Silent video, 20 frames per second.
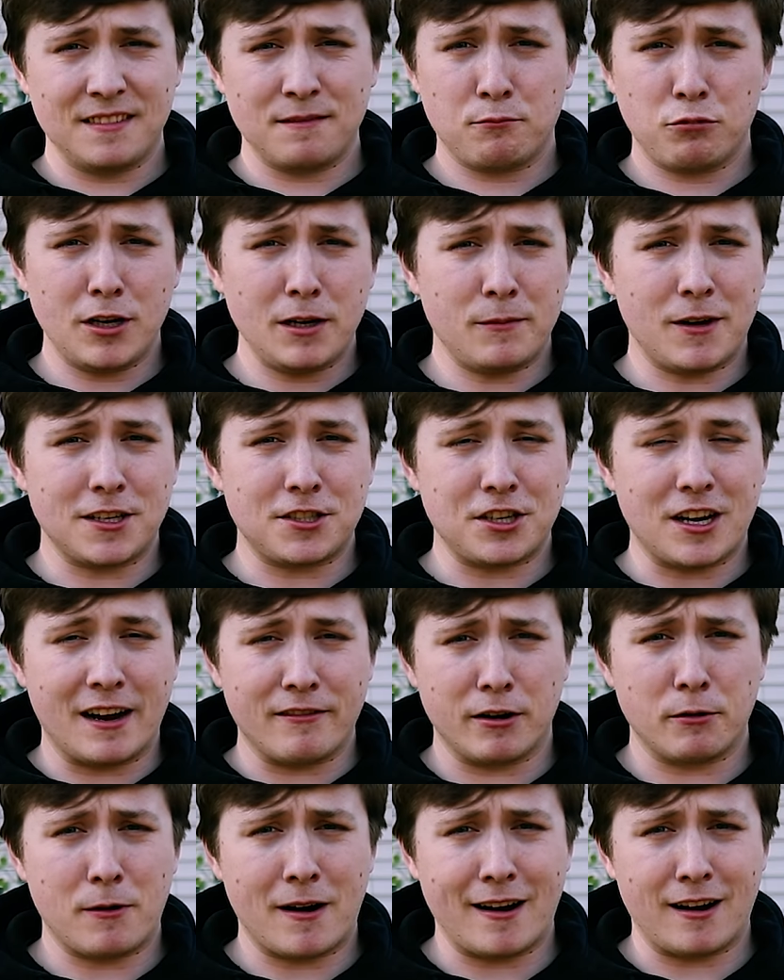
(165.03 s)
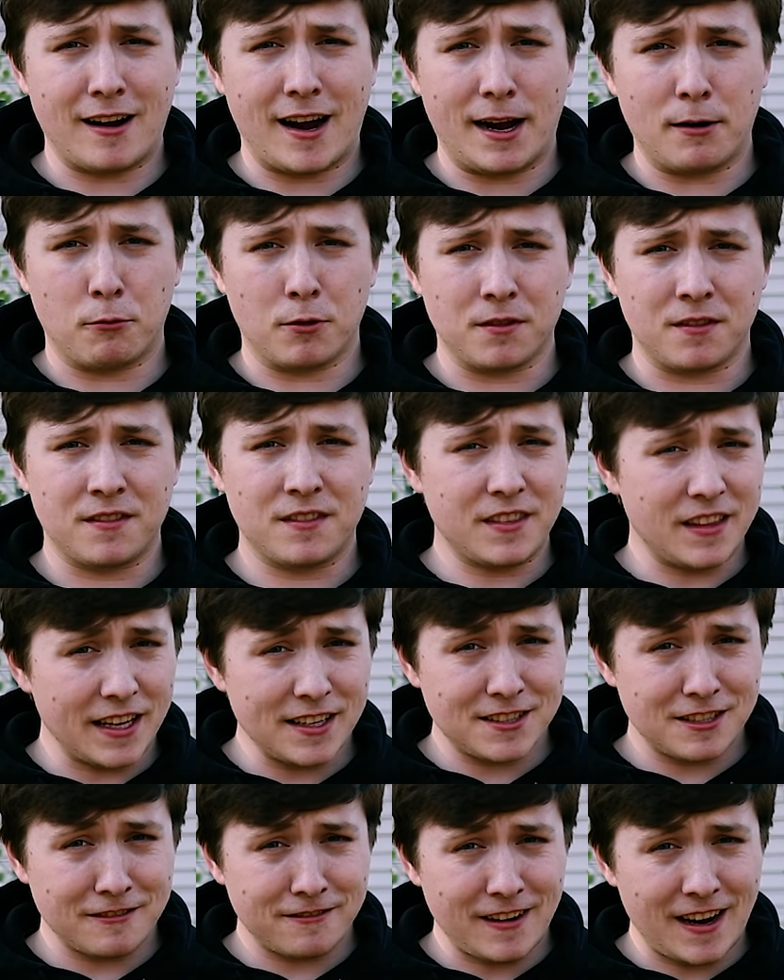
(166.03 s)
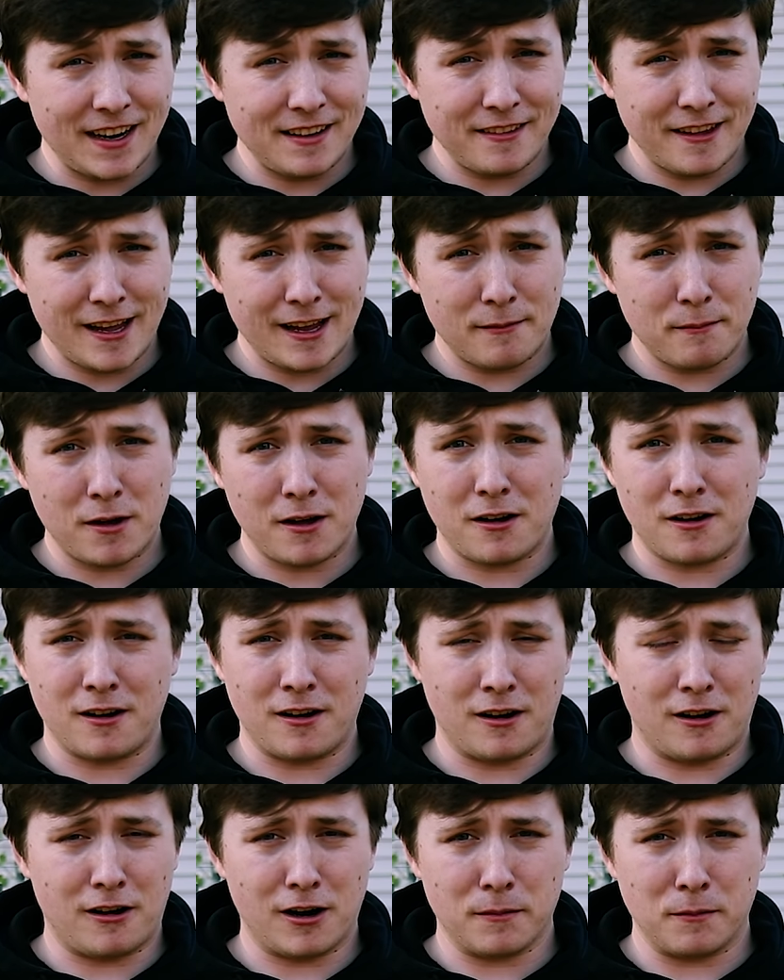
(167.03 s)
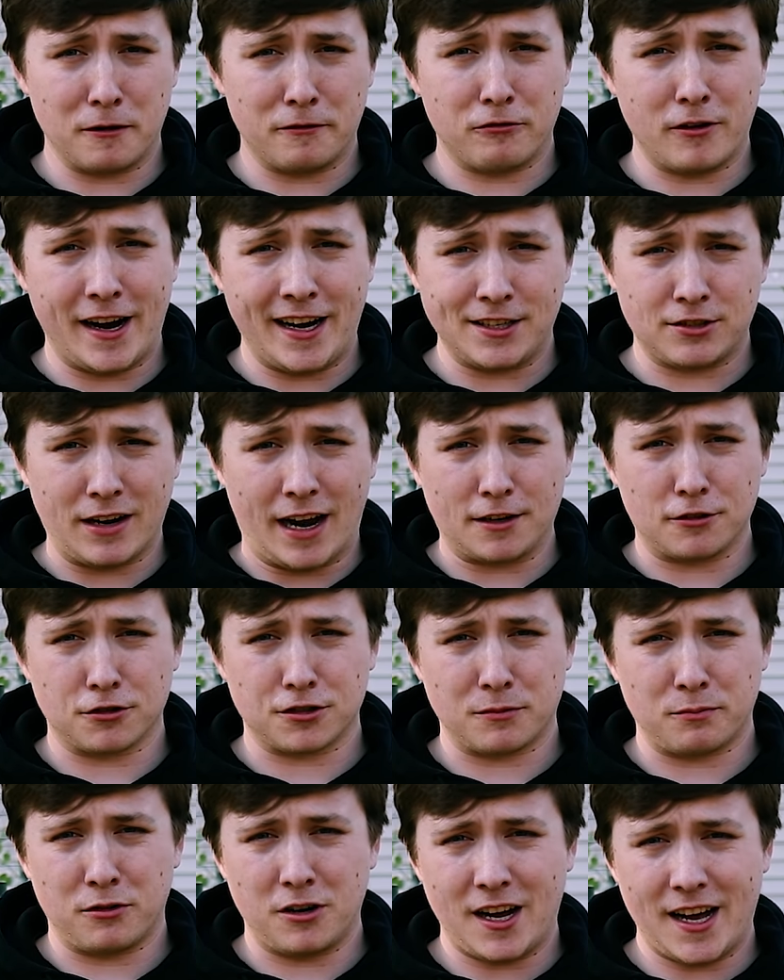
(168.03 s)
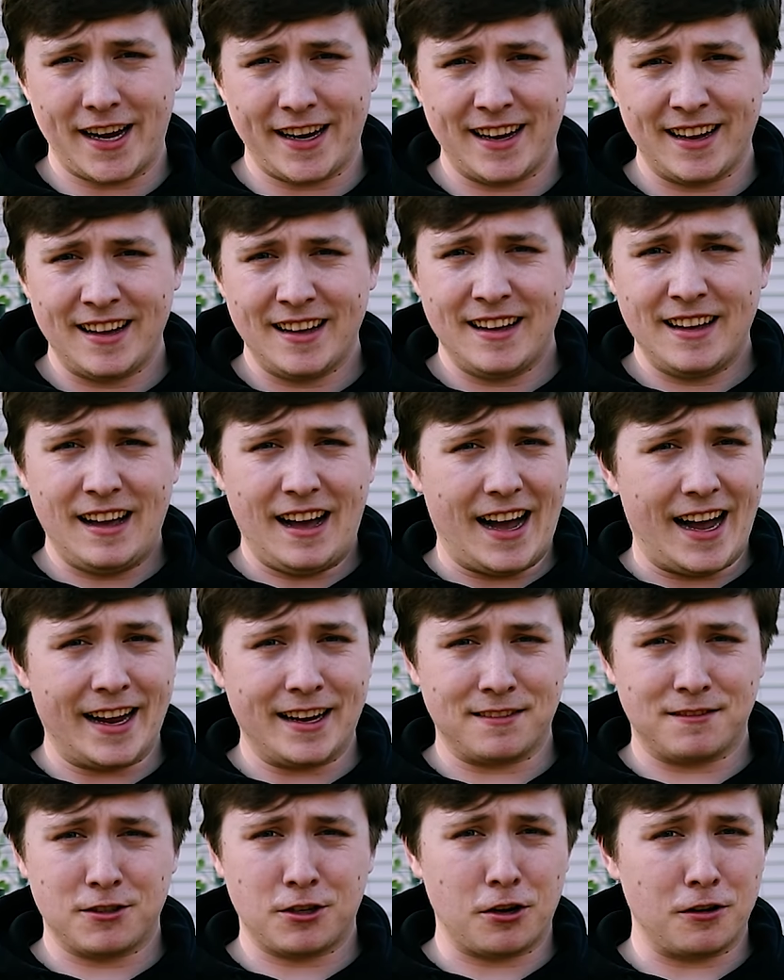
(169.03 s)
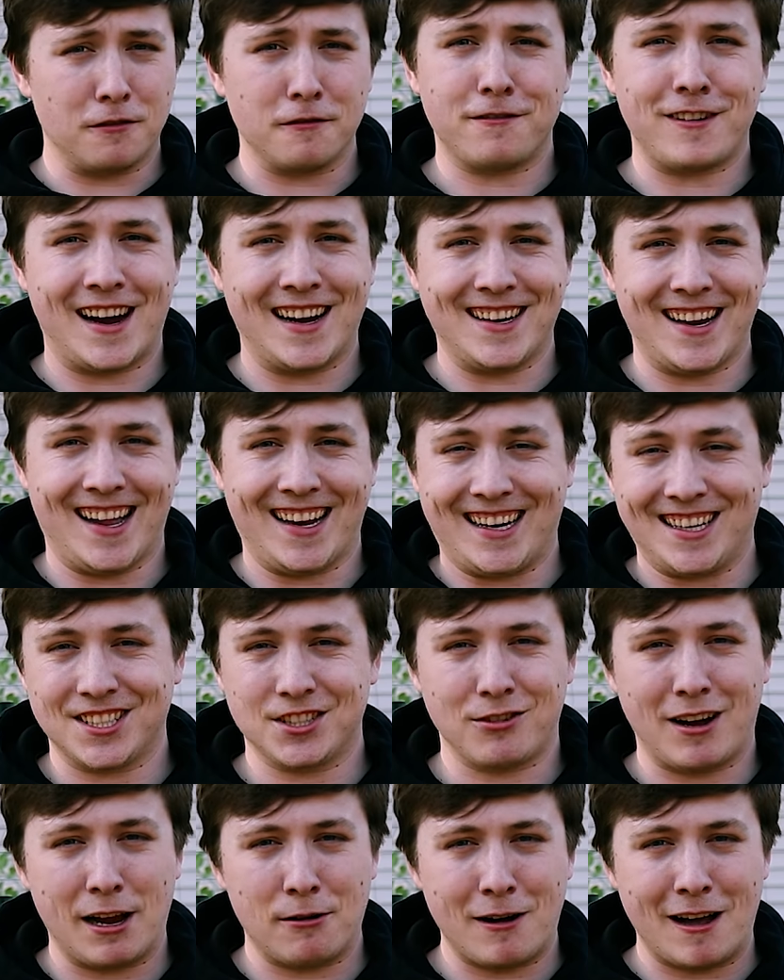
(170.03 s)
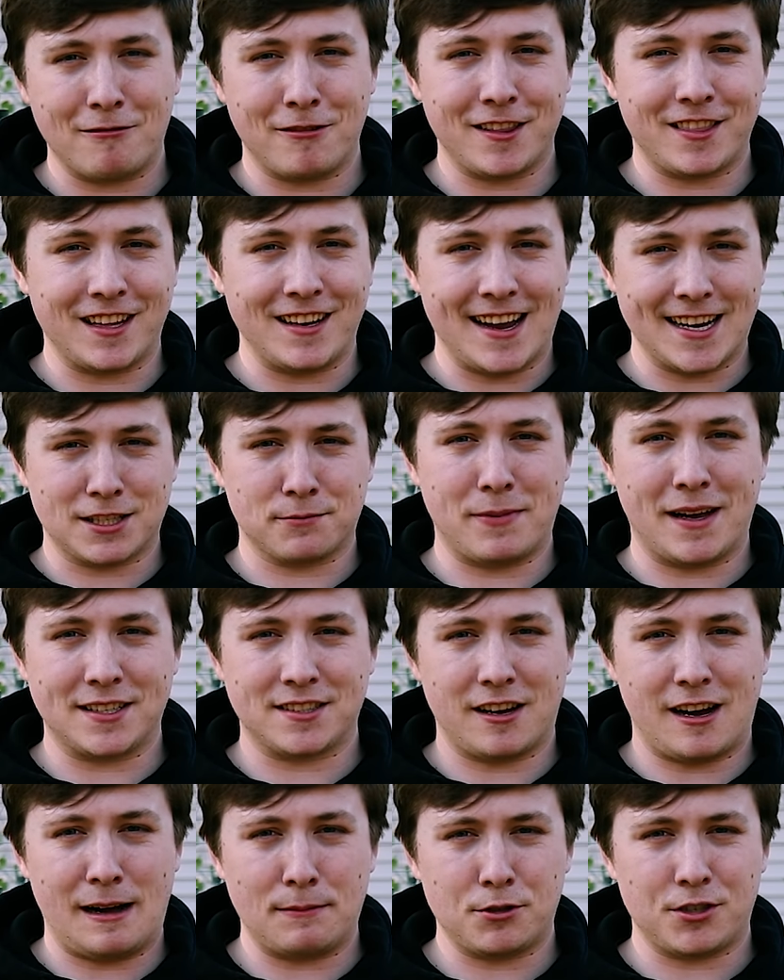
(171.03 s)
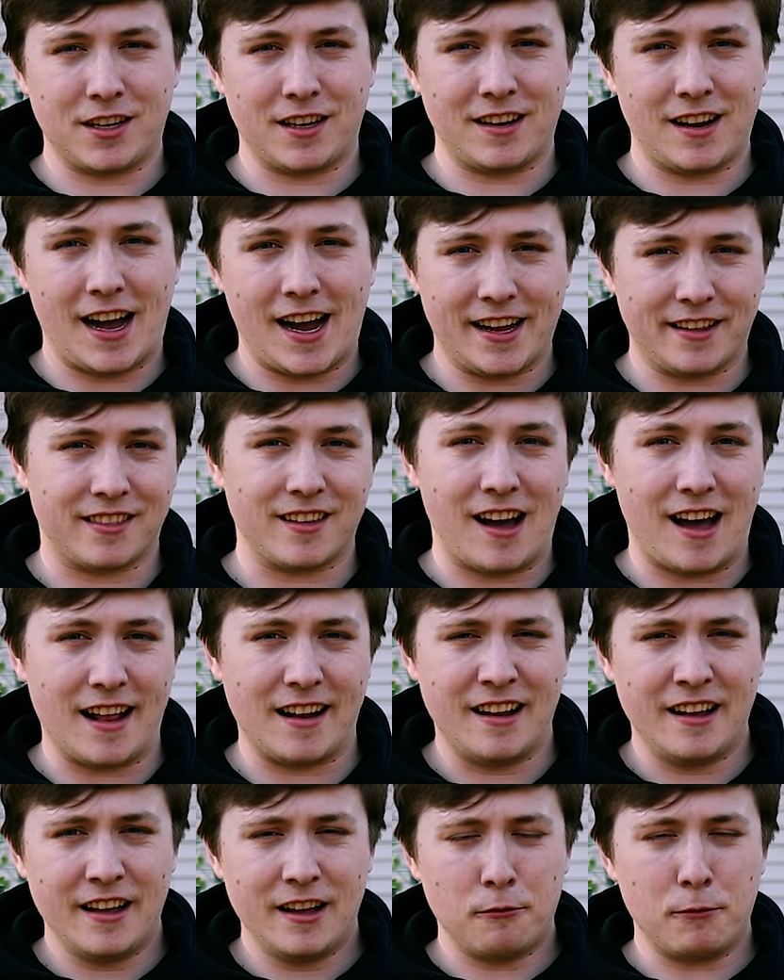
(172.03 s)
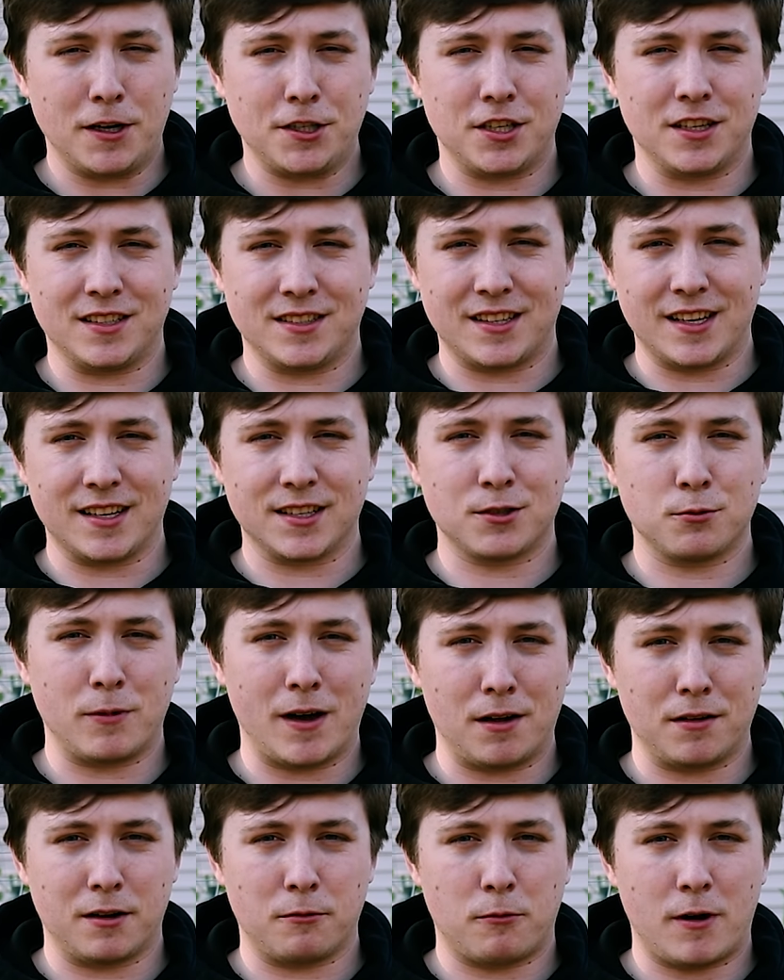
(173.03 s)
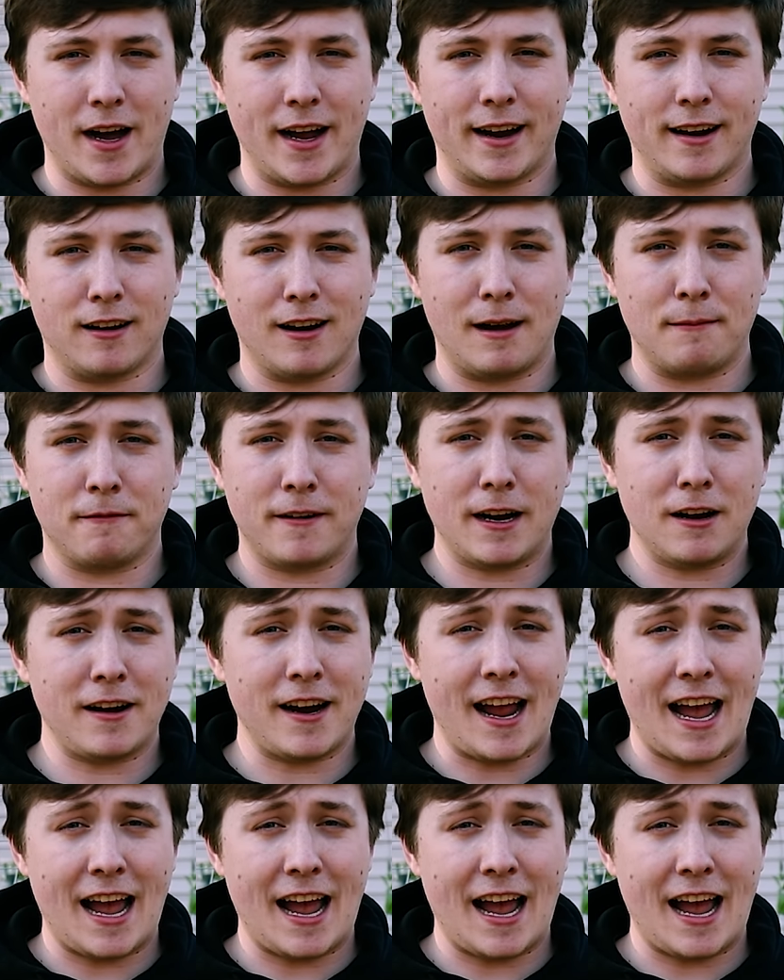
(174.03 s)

Pretty much everywhere I would think to find them, Harbor Freight, Tractor Supply, I couldn't find any. So I went with the next best option, I thought, which is this welded wire. I'm very